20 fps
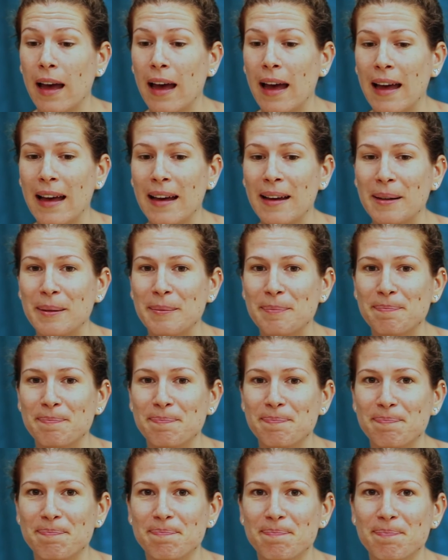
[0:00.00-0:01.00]

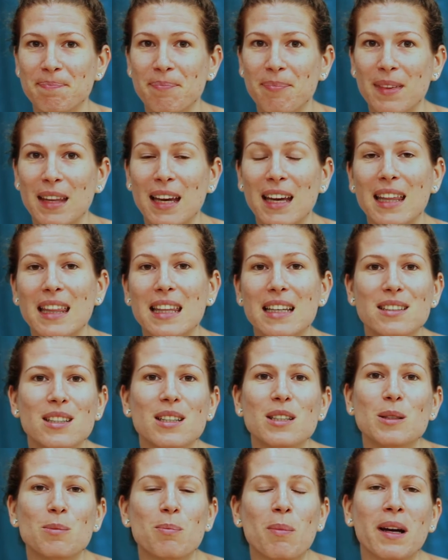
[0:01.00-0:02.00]
Um, this
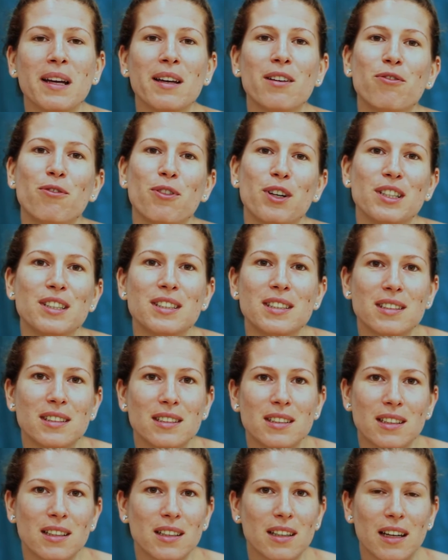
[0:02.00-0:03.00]
is my
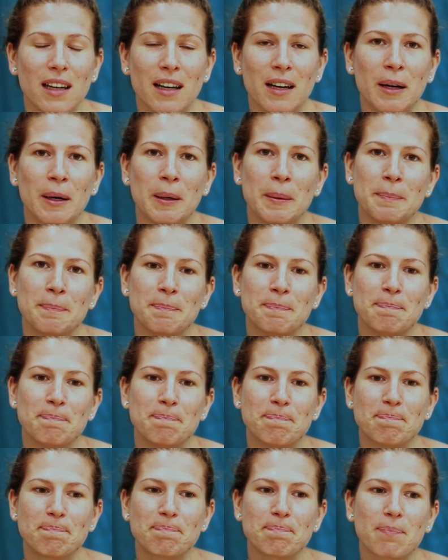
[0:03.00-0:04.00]
first
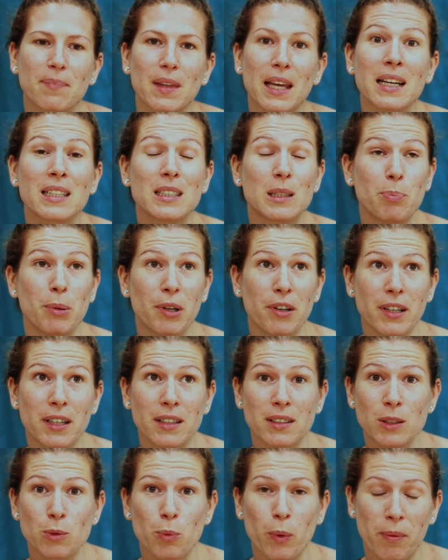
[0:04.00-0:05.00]
um,
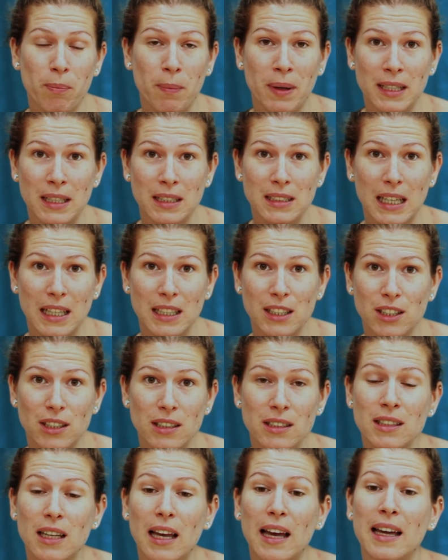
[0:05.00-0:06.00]
experience with
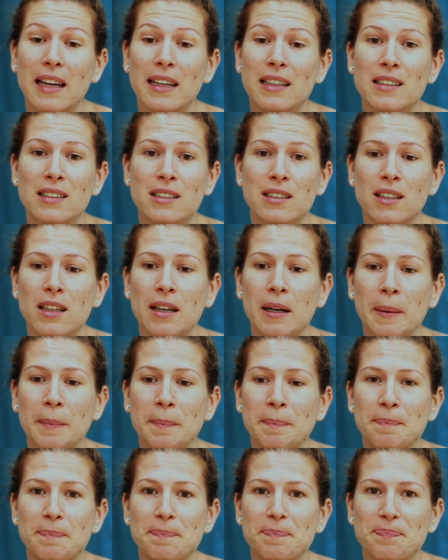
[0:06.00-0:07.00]
meditation, and
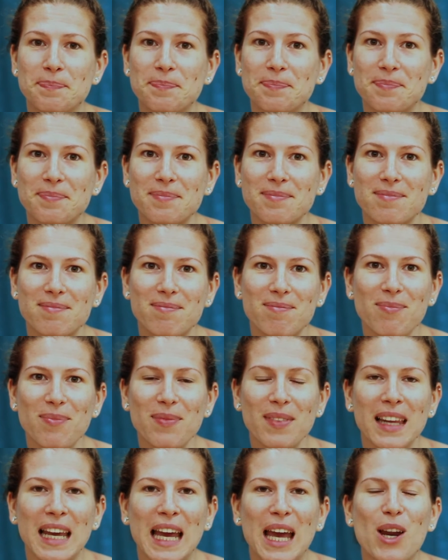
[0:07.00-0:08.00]
um,
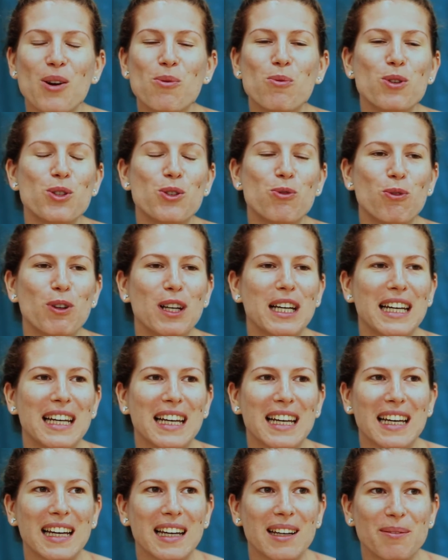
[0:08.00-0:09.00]
it was
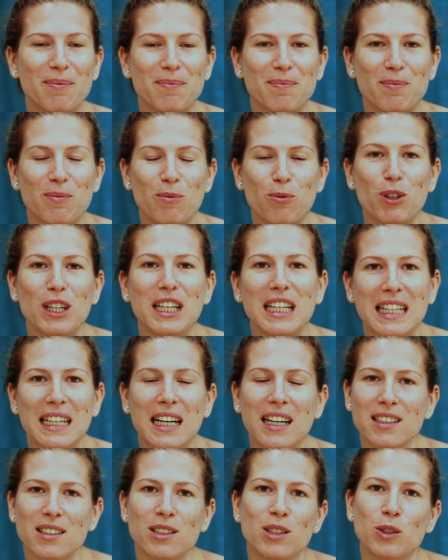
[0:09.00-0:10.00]
really, um, really
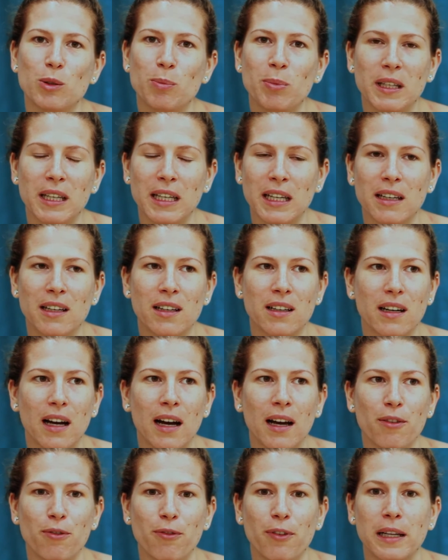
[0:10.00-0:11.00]
nice to be here.
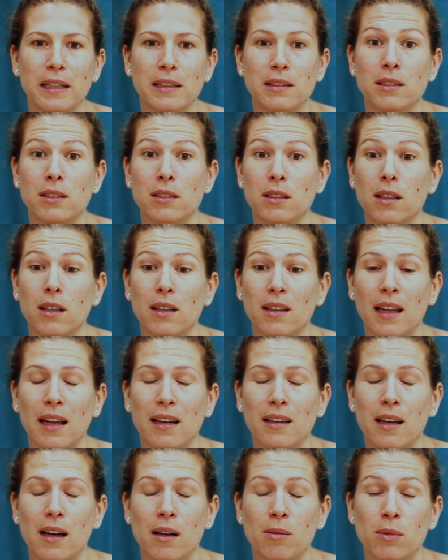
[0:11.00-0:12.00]
I felt that
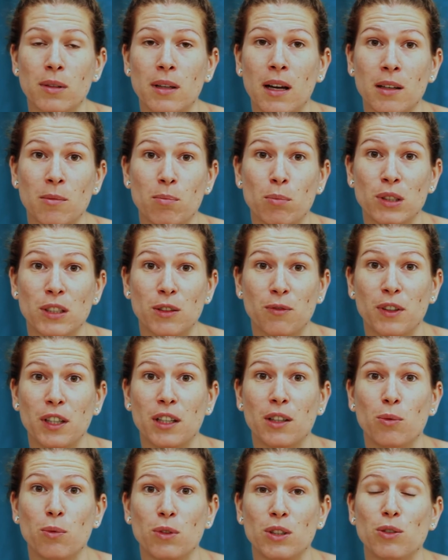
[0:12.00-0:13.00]
the
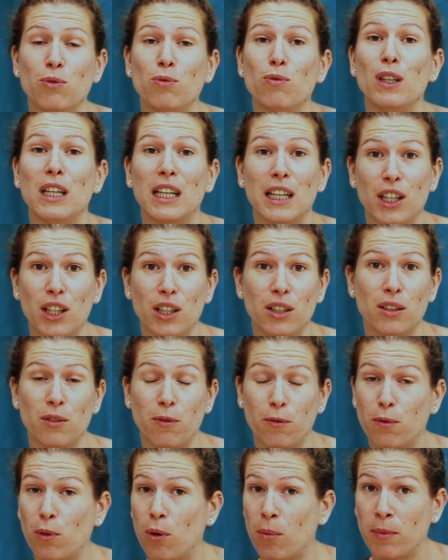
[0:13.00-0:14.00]
atmosphere was really good
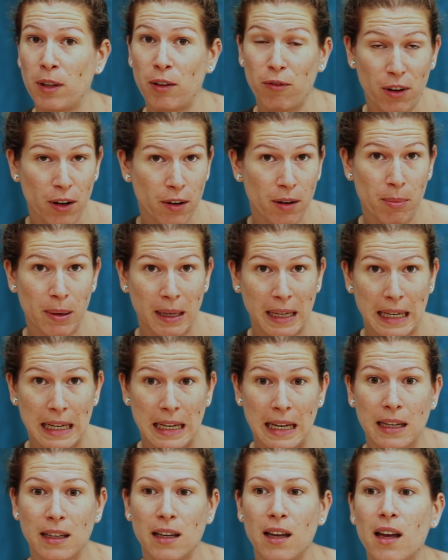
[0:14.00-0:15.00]
from the very
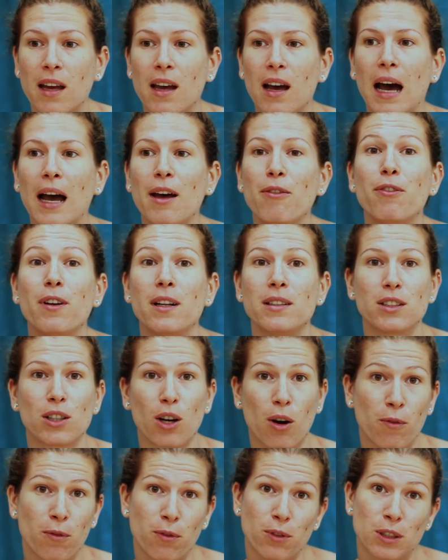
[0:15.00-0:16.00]
beginning. I felt
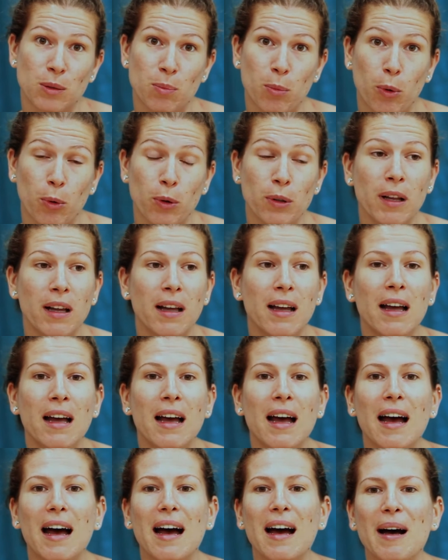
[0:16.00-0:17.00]
comfortable.
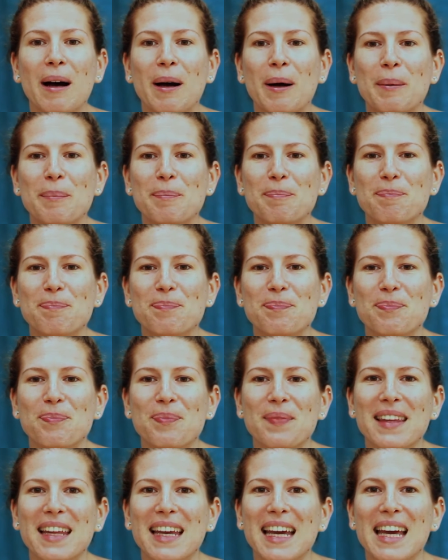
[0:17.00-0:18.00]

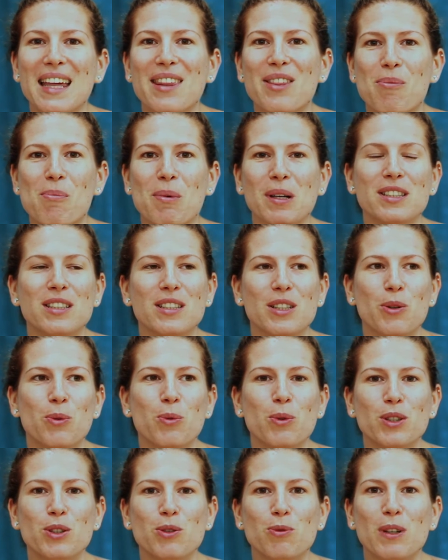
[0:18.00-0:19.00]
Um, the master
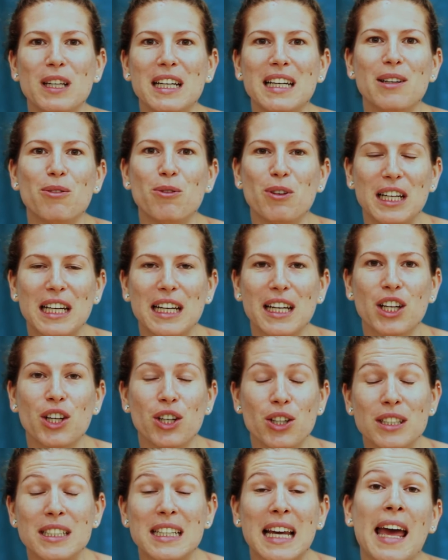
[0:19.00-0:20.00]
was really, really
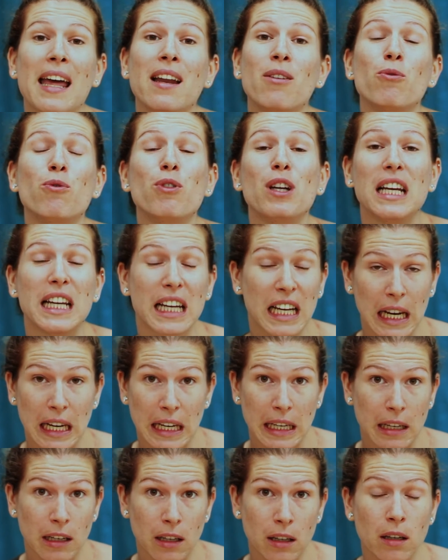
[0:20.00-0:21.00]
good and really
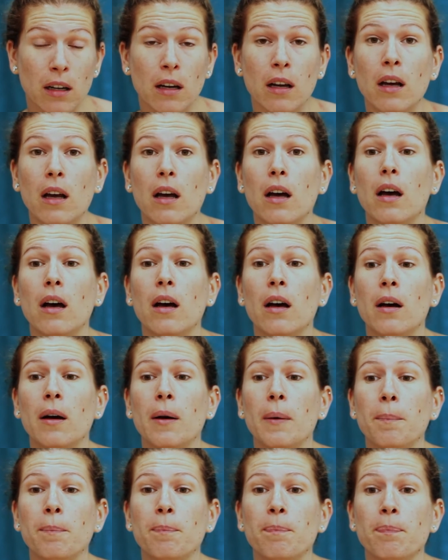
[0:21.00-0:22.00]
clear
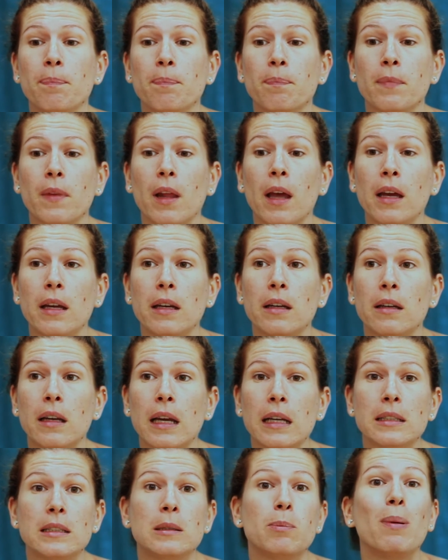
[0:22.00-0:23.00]
um, in
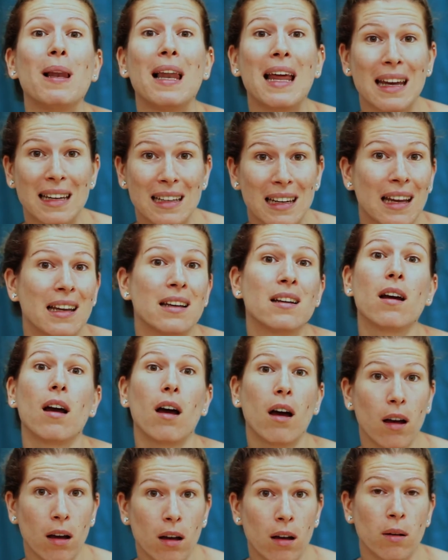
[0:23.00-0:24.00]
explaining
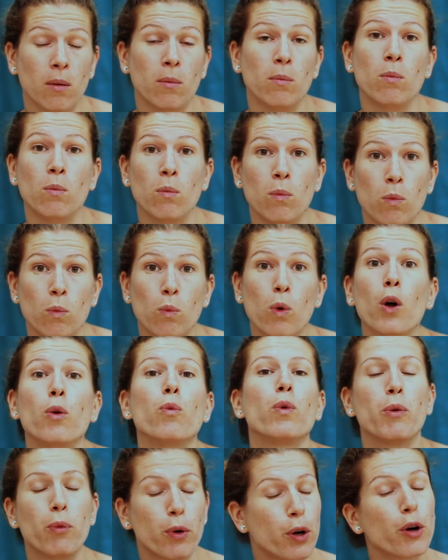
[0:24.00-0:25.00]
um, what
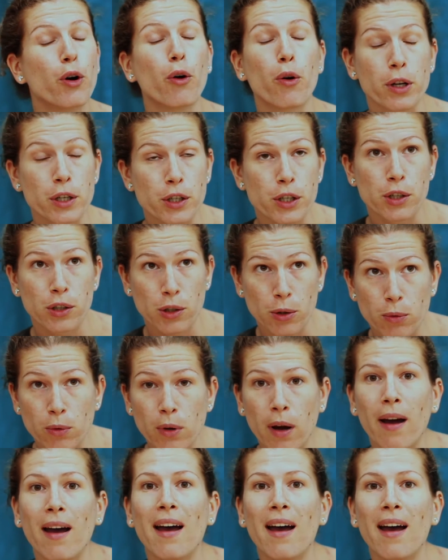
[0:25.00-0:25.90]
we were going to do.